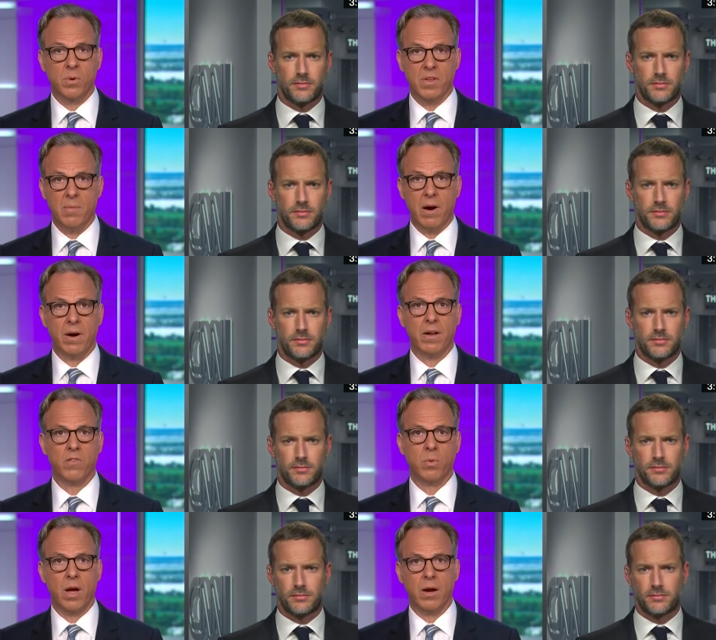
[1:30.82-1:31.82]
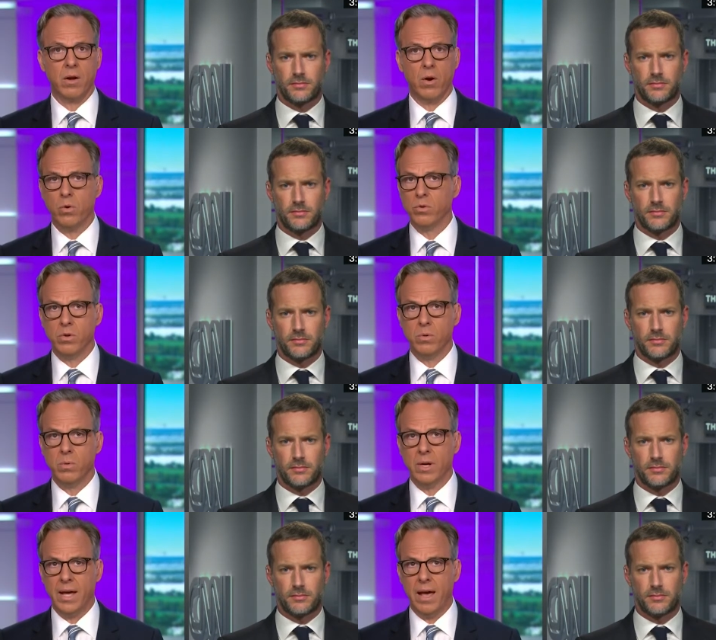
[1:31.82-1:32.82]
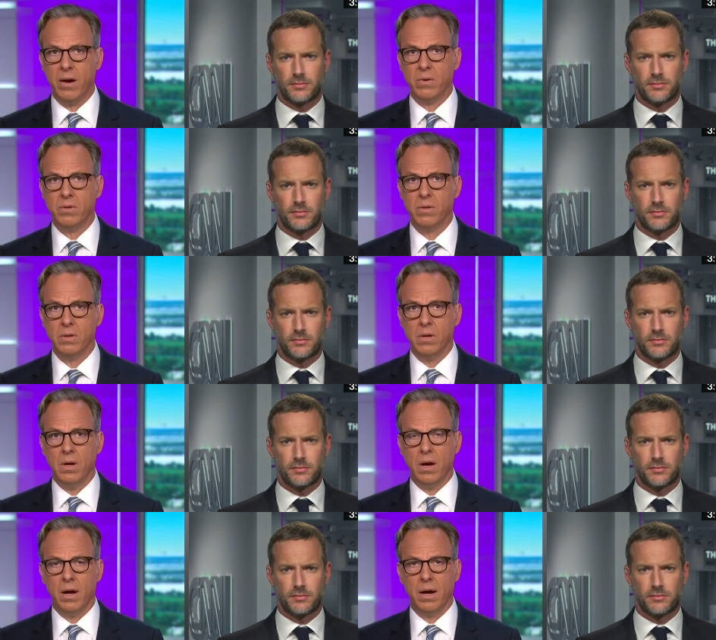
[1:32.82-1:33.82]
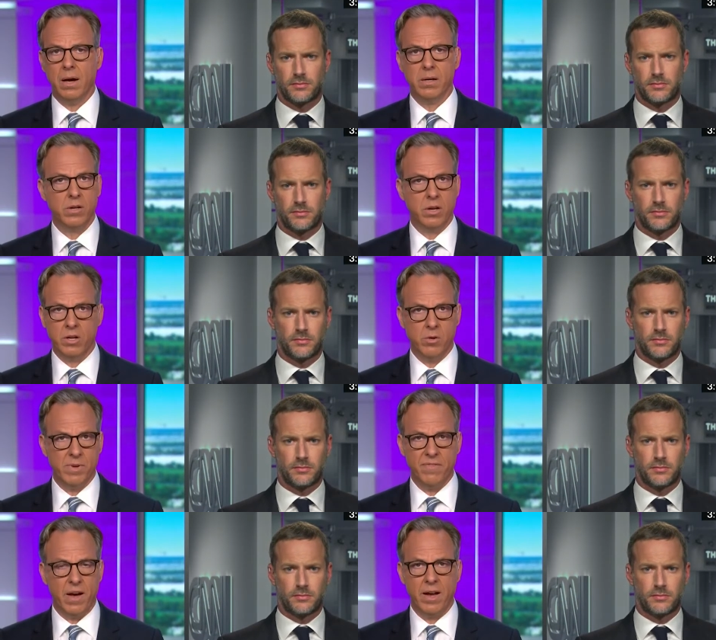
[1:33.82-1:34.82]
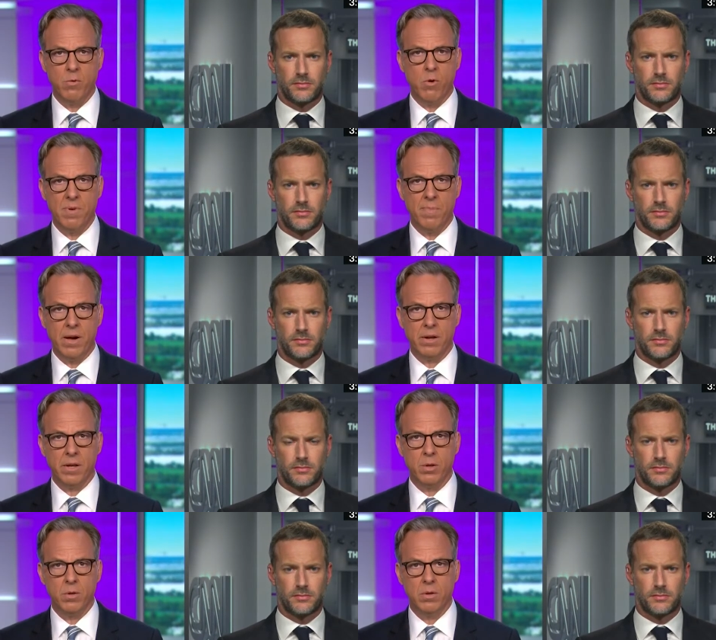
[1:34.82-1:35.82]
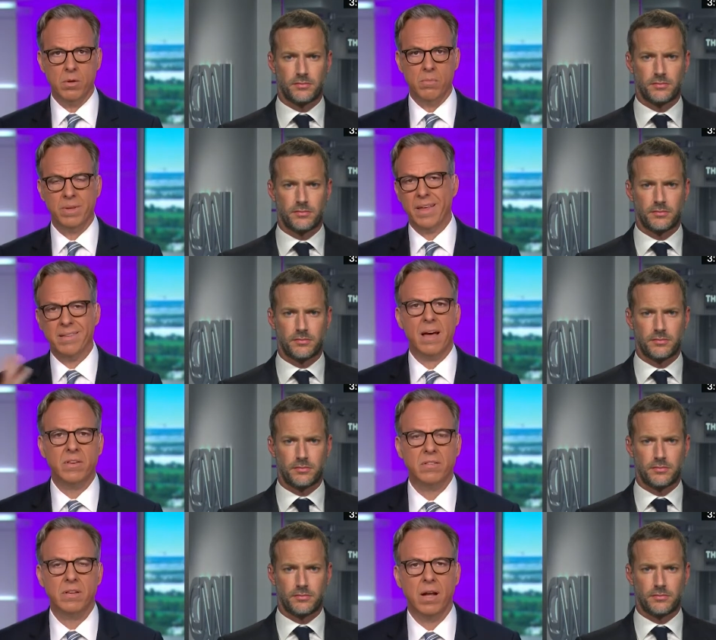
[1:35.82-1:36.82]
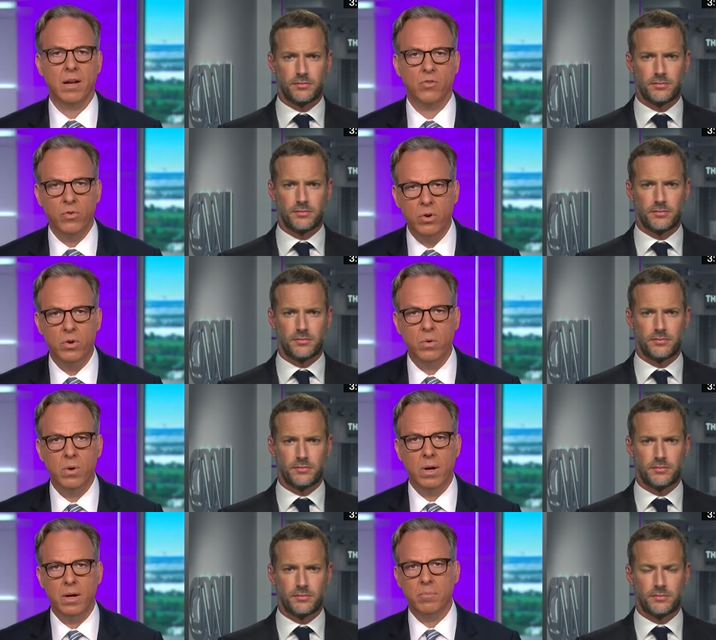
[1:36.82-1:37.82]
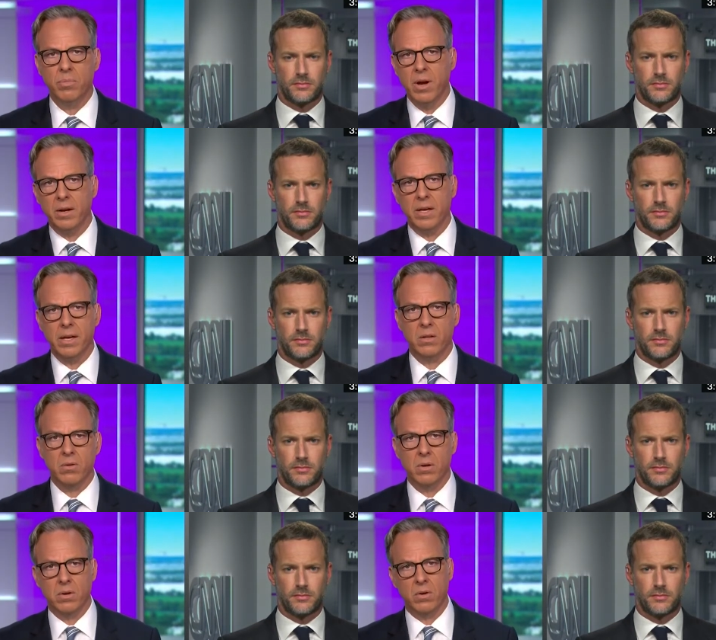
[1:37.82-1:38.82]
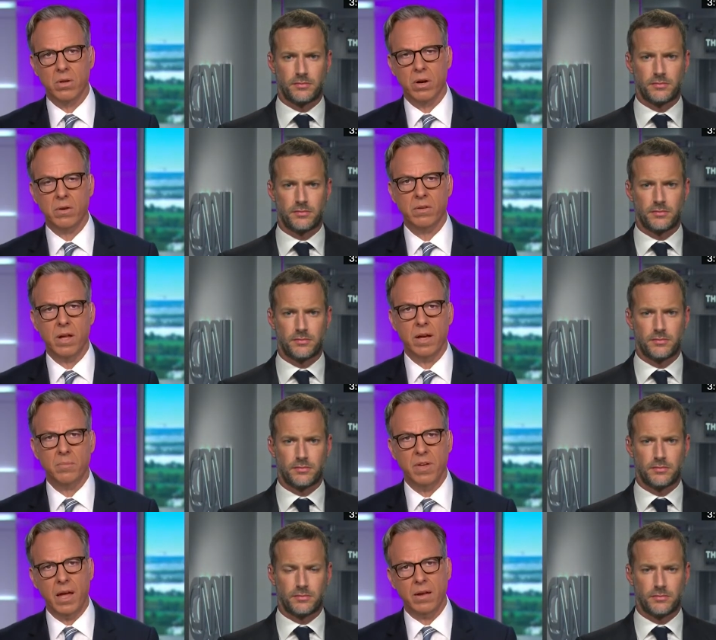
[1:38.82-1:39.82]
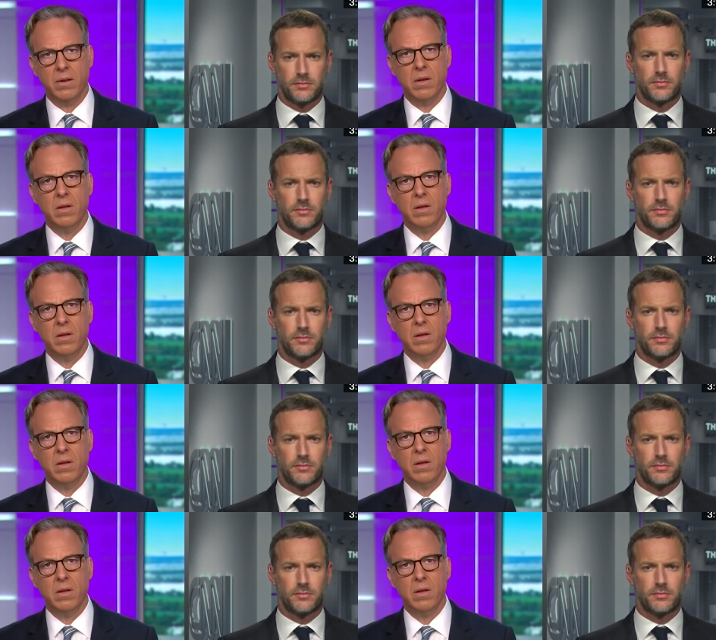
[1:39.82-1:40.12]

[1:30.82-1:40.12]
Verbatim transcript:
Speaker 1: with the Americans, we're not going to hold you account. Uh, you will be fine. You won't be punished. But that's obviously not true. Um, Brianna Keilar earlier today obtained